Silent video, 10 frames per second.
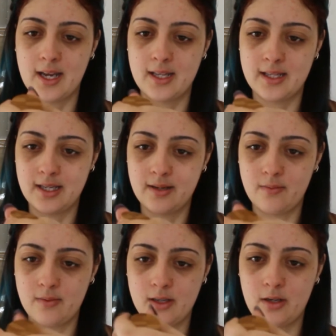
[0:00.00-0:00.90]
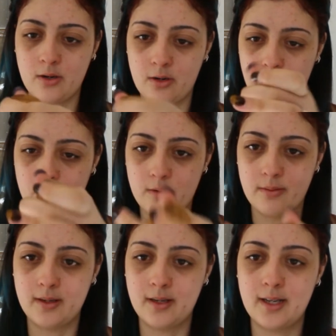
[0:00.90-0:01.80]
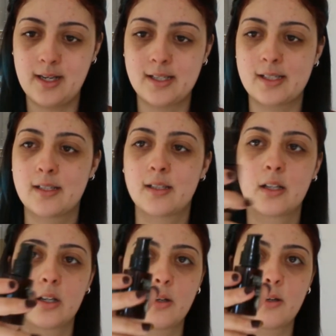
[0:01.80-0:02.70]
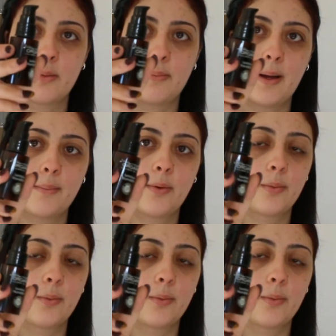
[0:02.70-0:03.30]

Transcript: And then when you open it, it's got a pump,